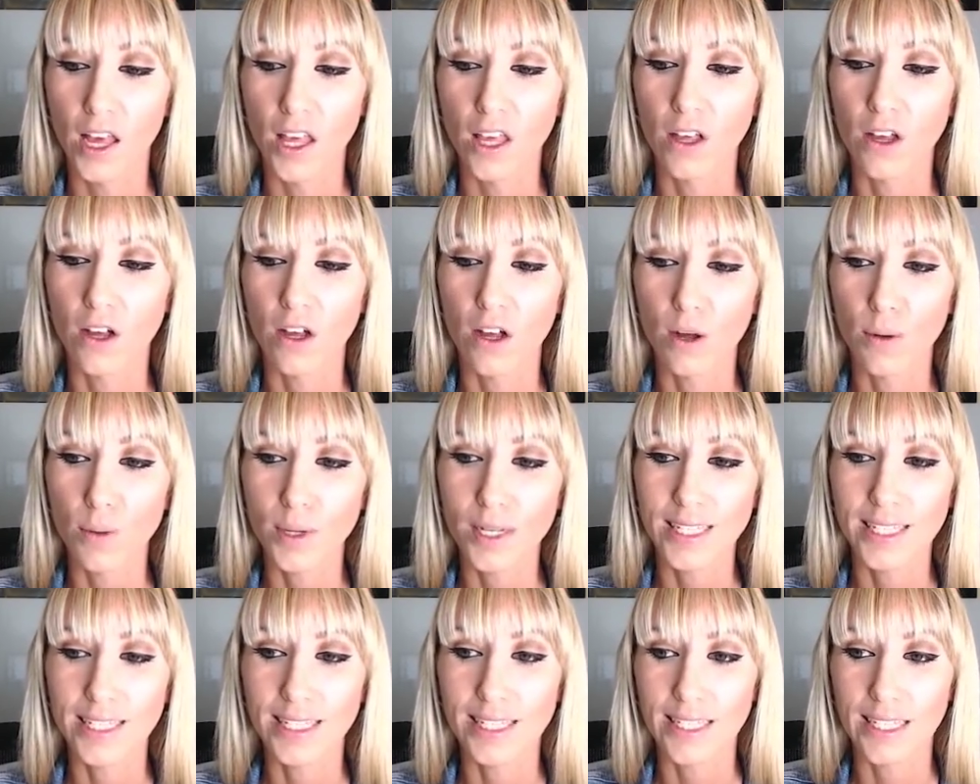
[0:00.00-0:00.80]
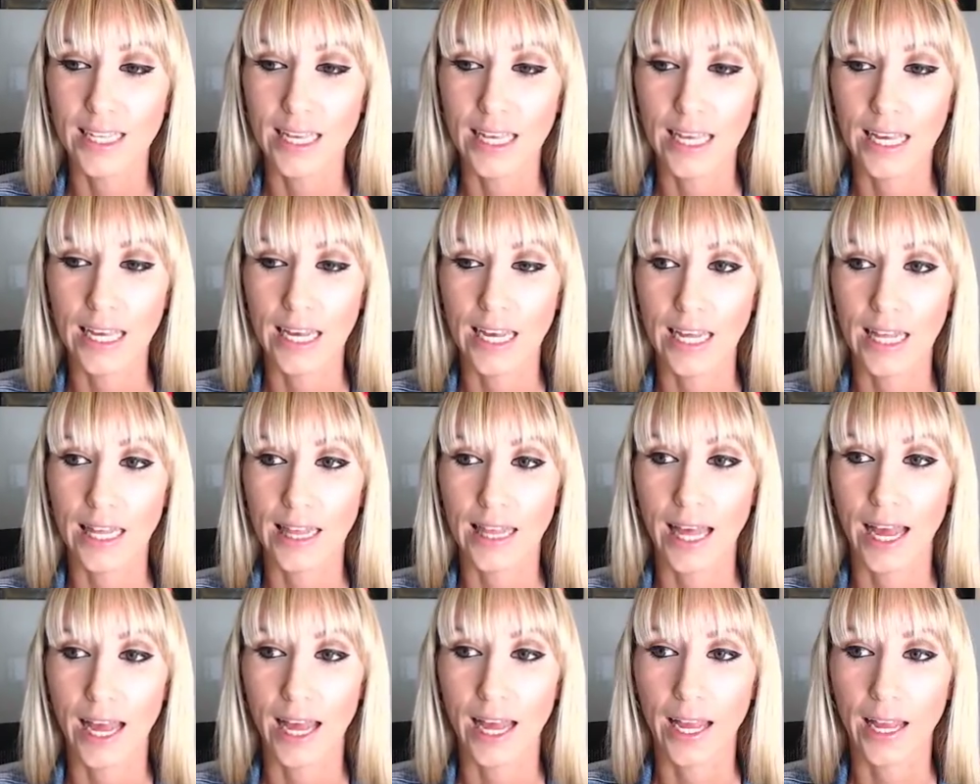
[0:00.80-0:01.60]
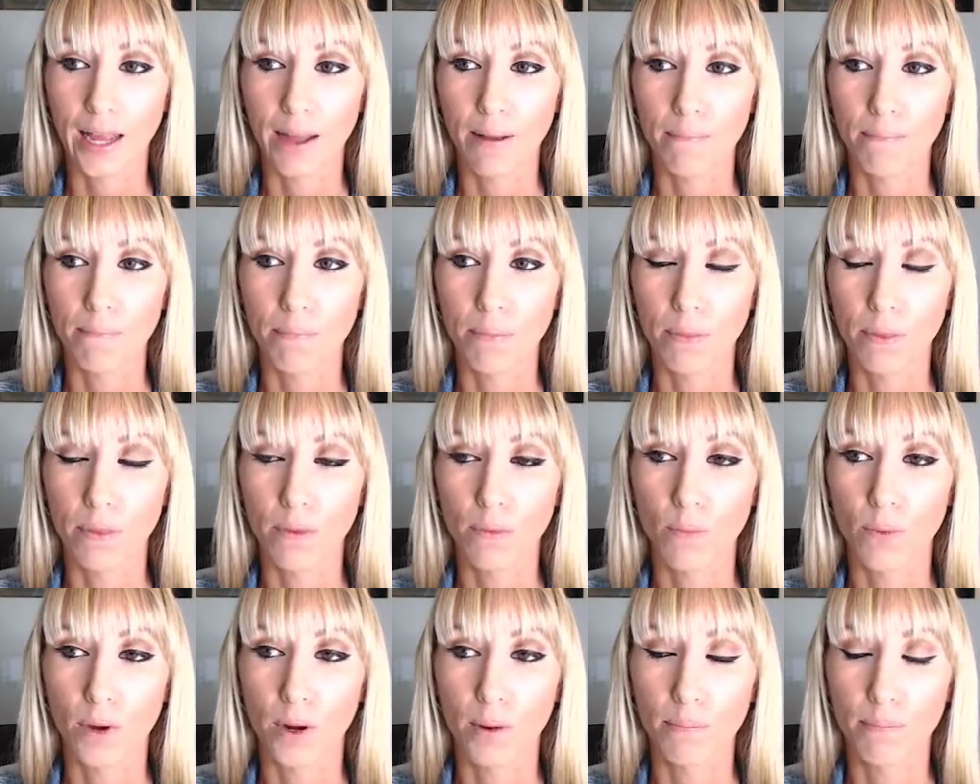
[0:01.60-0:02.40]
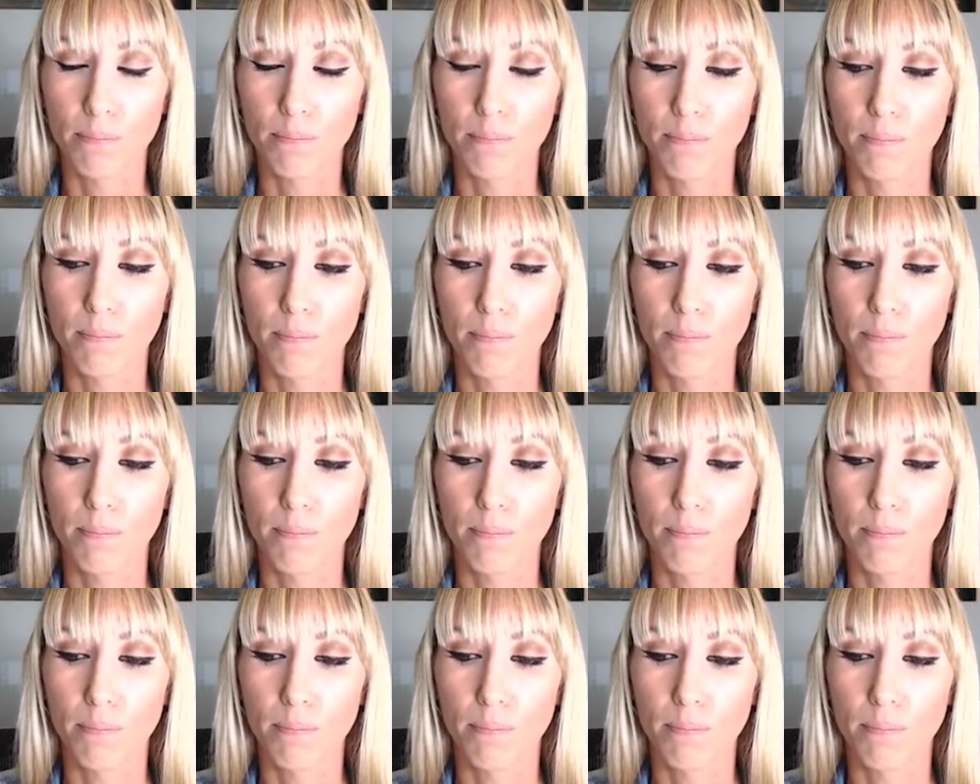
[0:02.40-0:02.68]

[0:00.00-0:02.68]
you'll always see that when